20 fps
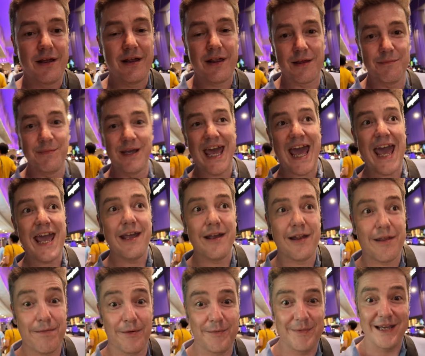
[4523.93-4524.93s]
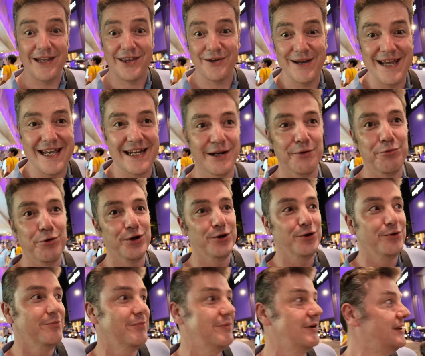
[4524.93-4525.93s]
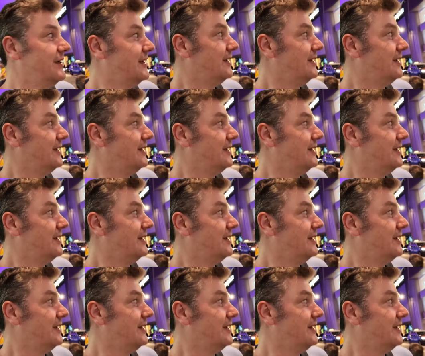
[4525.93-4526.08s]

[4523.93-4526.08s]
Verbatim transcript: some cakes for me to eat in the room,